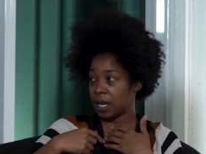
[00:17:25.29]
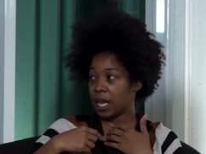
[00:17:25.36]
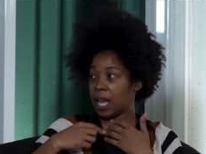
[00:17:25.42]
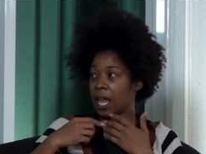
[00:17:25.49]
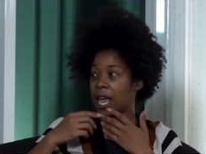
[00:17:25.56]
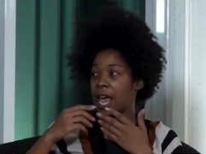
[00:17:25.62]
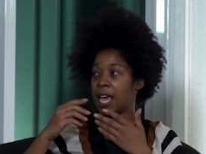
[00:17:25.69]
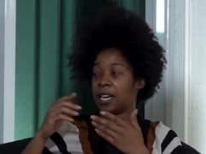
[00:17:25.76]
yes
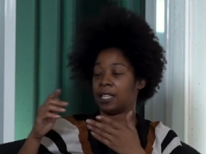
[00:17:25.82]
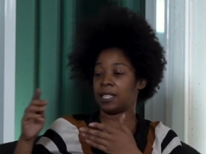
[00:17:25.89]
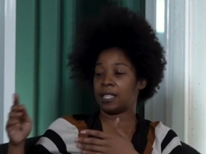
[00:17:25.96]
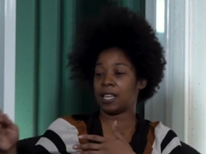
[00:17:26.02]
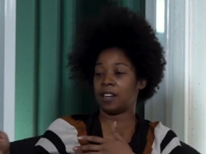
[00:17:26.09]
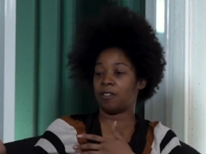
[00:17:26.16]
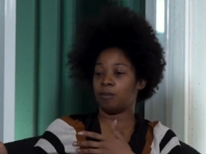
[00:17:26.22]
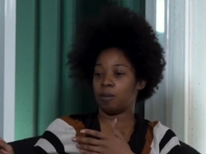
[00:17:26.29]
yes and
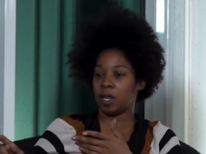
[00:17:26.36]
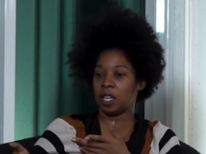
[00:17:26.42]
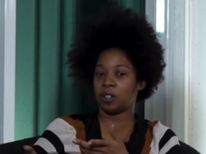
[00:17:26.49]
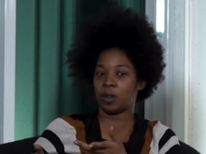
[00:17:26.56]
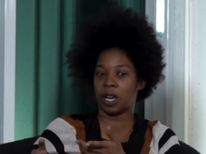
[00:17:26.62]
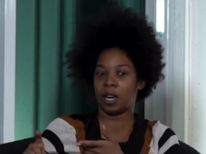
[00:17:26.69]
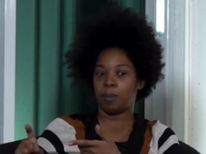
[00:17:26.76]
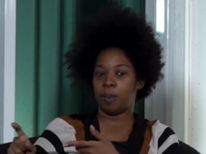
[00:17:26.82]
instead of me
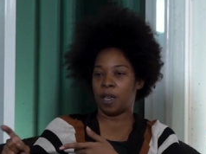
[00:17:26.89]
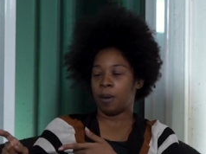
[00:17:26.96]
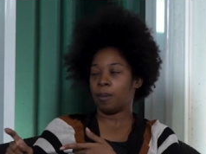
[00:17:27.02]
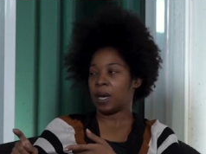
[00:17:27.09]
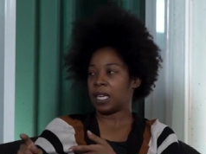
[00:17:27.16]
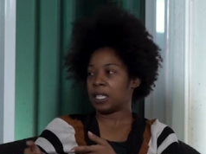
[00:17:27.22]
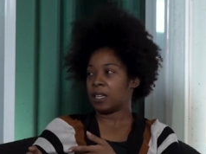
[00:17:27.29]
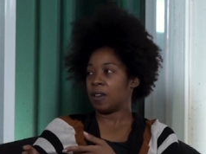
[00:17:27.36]
trying to pit
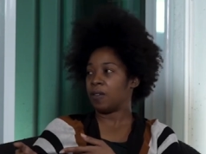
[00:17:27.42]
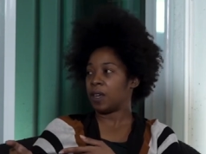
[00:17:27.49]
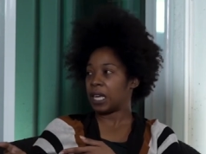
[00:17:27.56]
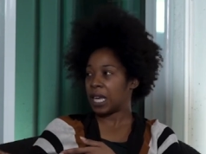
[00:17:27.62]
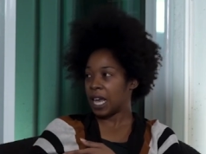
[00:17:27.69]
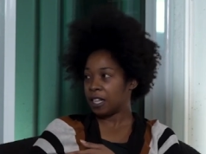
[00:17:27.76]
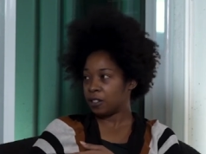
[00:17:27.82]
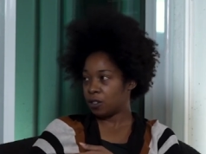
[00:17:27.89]
myself
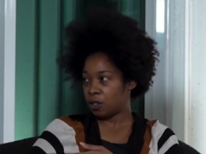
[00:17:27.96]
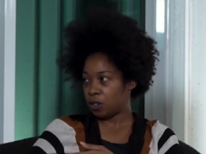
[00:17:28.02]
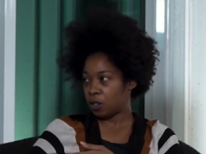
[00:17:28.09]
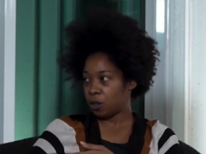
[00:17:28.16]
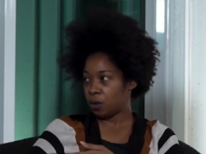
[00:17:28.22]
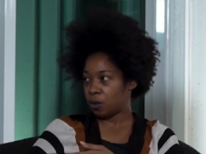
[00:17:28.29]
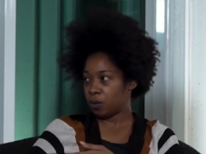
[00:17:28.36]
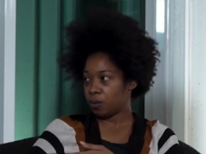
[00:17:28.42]
against
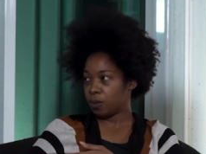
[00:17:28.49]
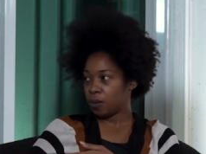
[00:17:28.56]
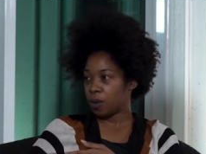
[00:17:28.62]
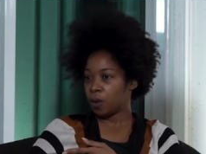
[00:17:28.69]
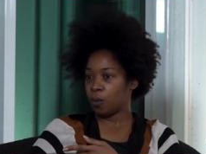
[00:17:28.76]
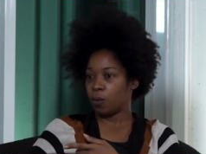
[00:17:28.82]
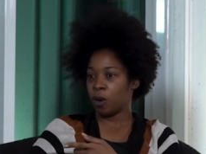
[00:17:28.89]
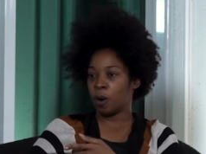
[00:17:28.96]
you
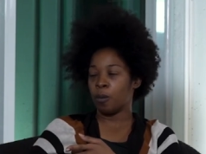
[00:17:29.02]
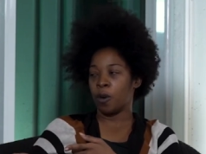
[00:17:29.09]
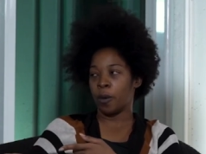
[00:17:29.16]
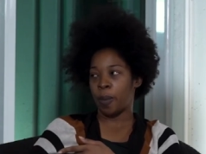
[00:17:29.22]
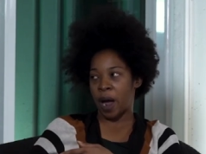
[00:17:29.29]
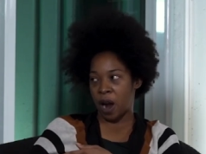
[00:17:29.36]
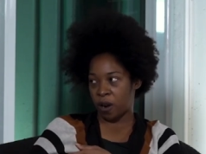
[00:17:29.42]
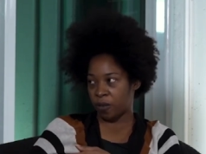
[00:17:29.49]
we're more
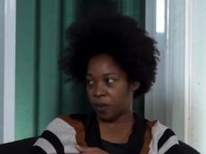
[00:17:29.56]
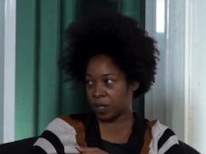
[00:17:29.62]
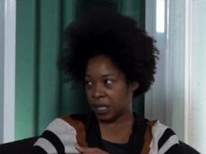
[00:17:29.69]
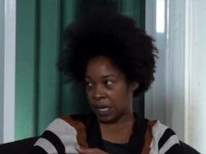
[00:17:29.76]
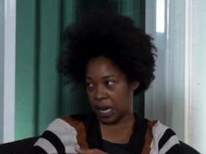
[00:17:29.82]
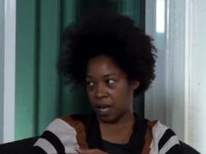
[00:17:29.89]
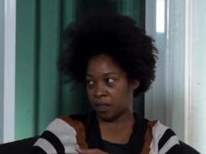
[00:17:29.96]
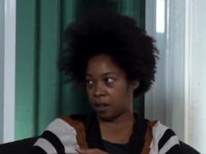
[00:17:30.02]
powerful
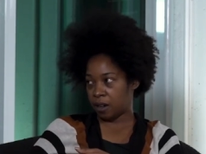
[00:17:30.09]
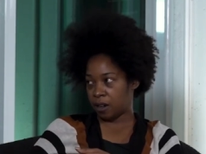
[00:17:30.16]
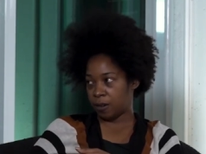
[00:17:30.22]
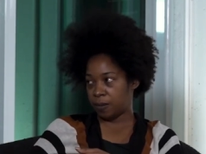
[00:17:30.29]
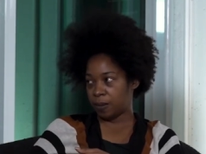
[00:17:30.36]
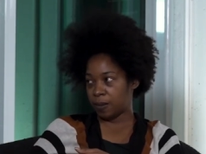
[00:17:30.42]
together